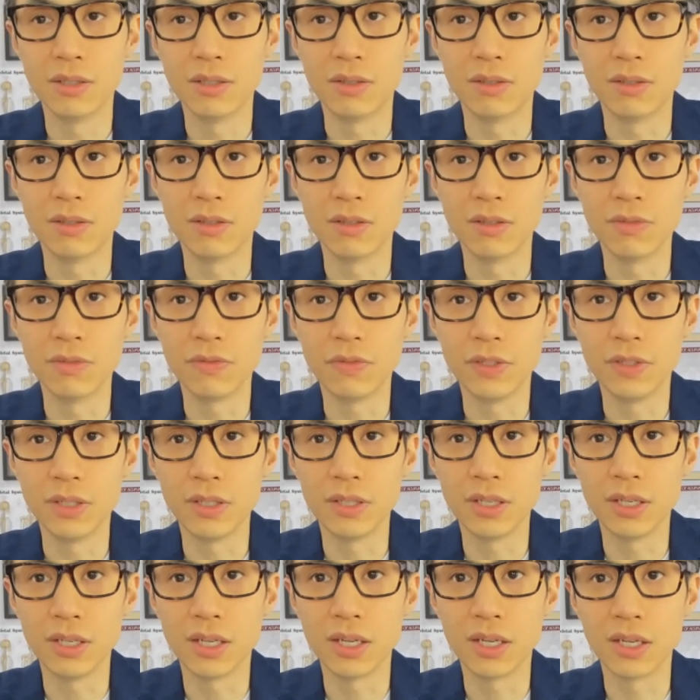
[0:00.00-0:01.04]
or
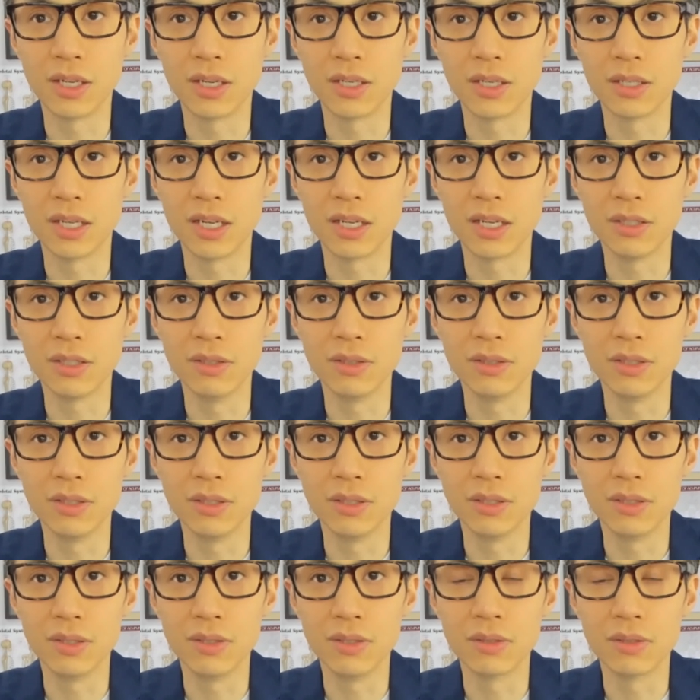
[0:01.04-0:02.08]
feeling like
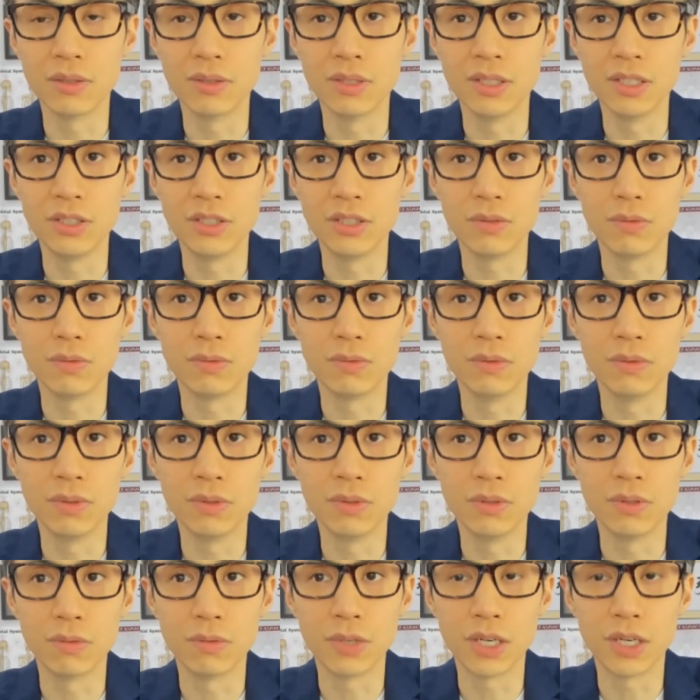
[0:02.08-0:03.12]

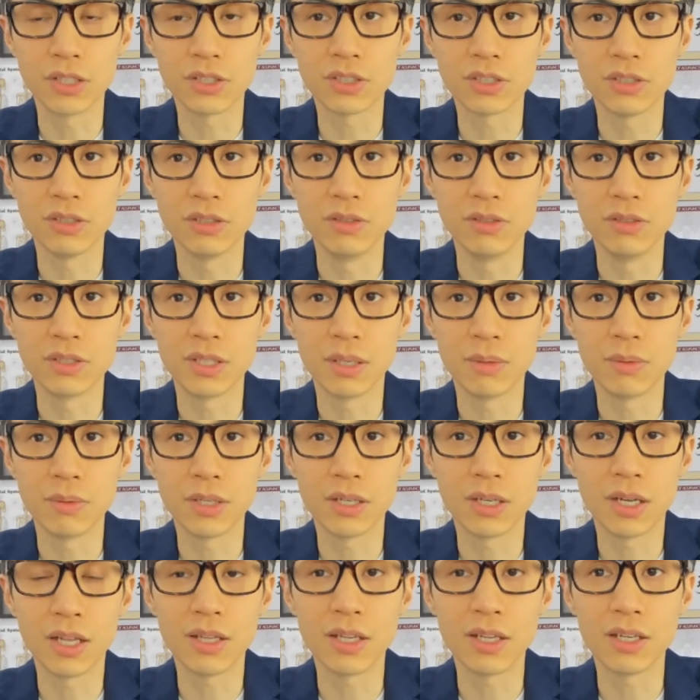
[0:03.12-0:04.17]
you're rushed to do
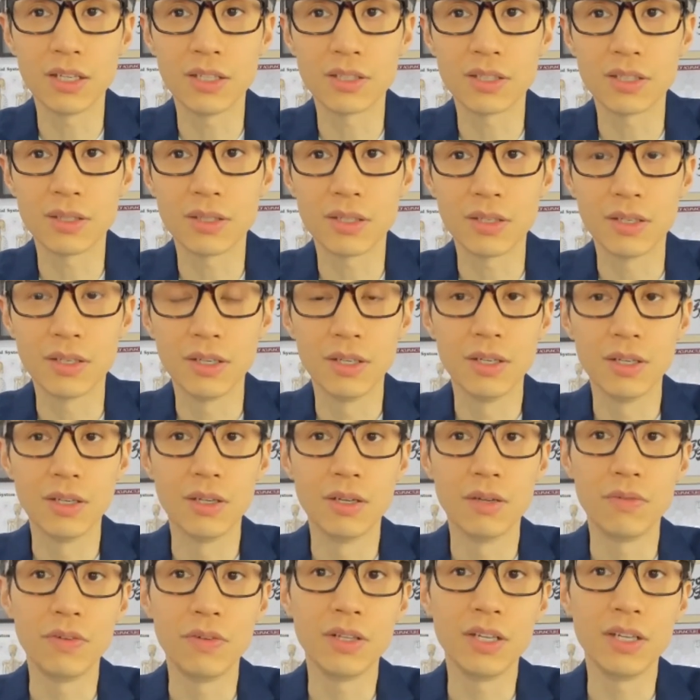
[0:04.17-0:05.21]
something? I think it's
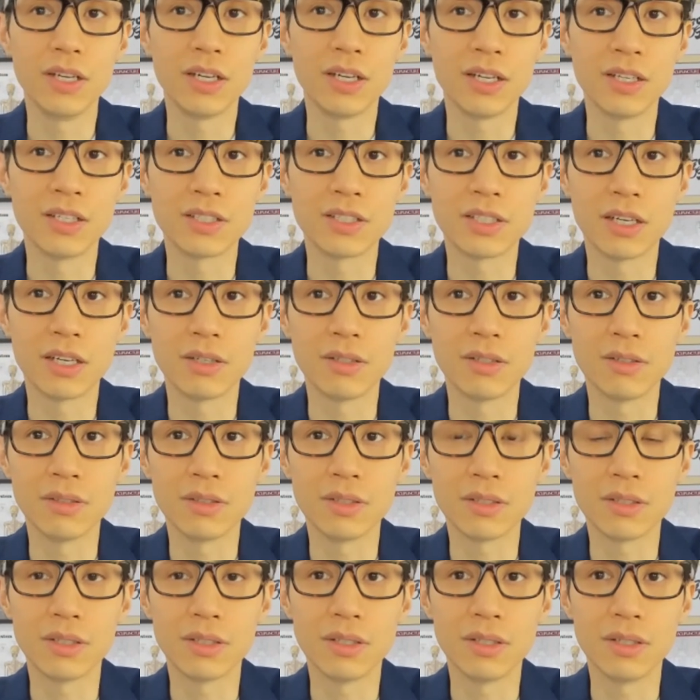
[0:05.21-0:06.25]
feeling
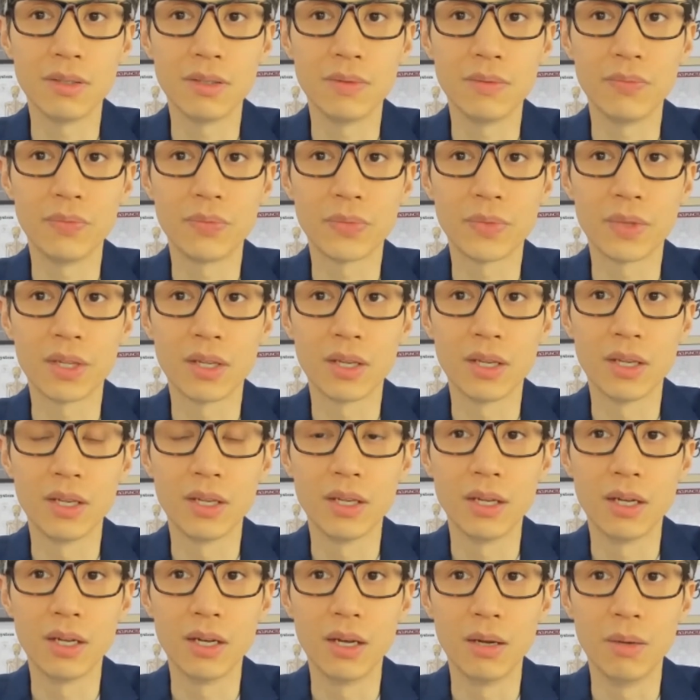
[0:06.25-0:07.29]
unsettled.
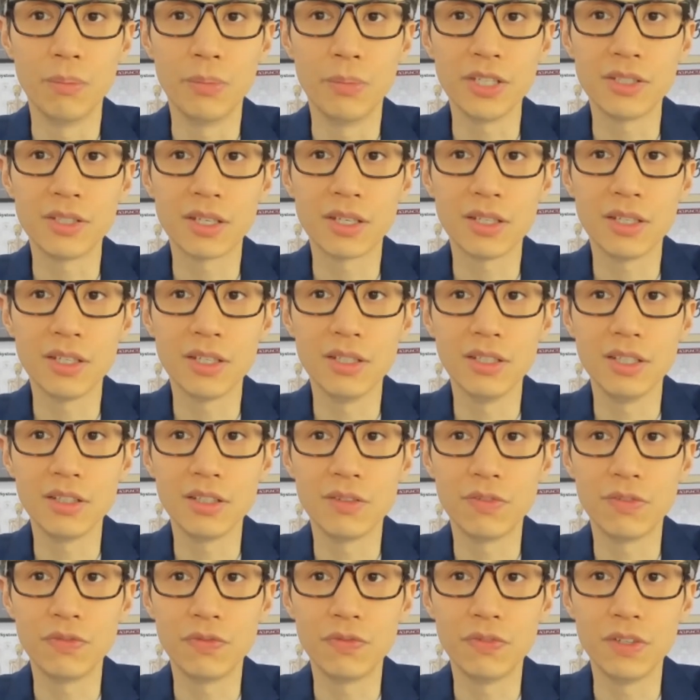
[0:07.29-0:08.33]
Basically, you need
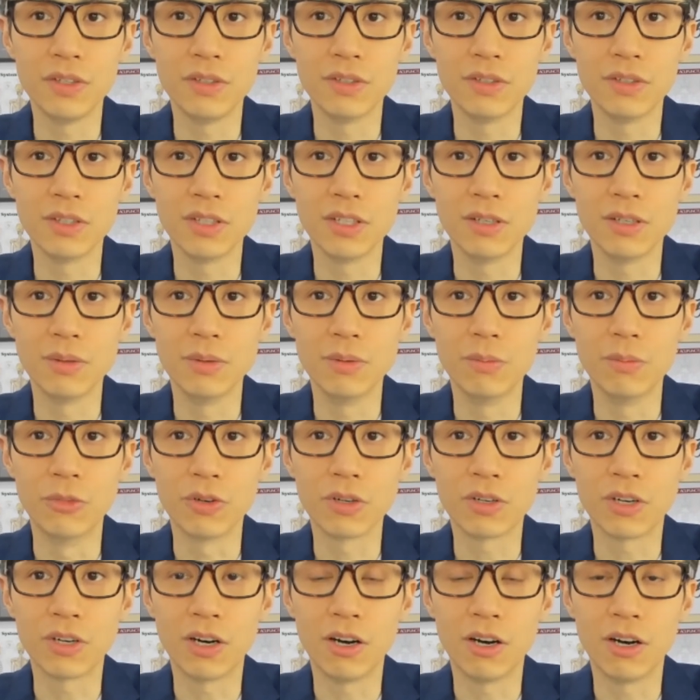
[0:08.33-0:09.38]
to feel a little
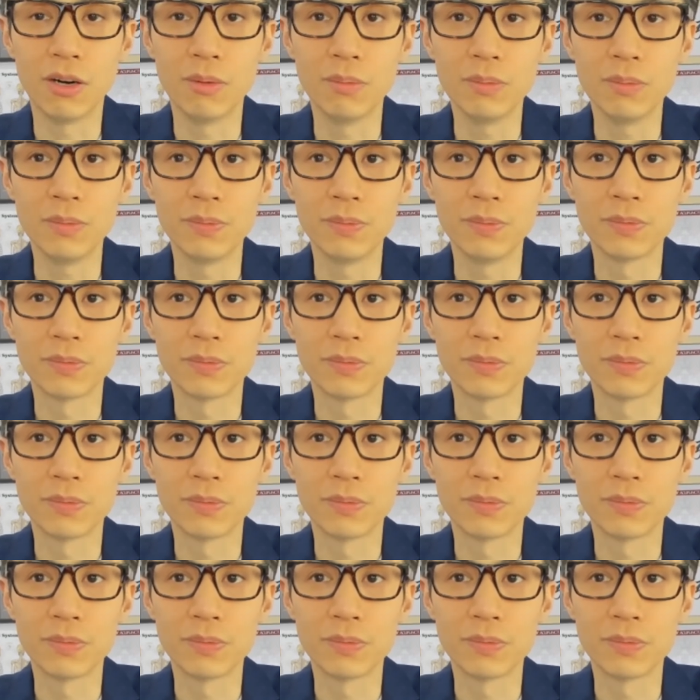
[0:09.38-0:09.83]
more calm.